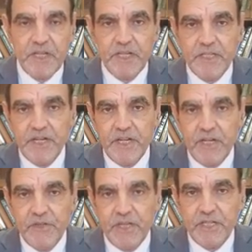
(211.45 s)
And I
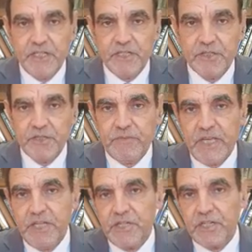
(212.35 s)
know that in some
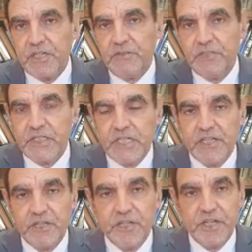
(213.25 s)
Asian countries
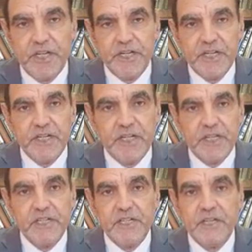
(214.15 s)
like in China, in
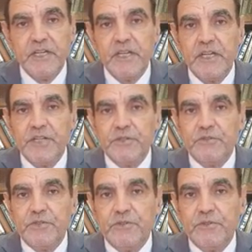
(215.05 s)
India,
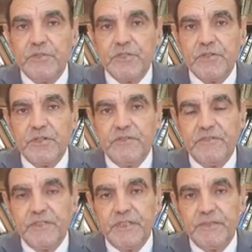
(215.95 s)
the use of
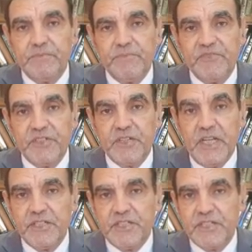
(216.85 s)

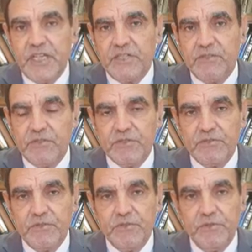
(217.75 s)
fertilizers and
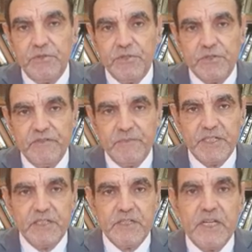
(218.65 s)
also the use of
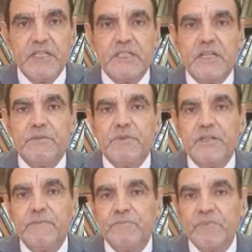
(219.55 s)
pesticides are
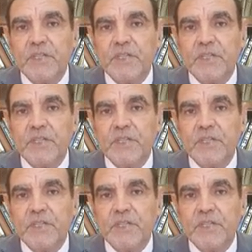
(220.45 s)
being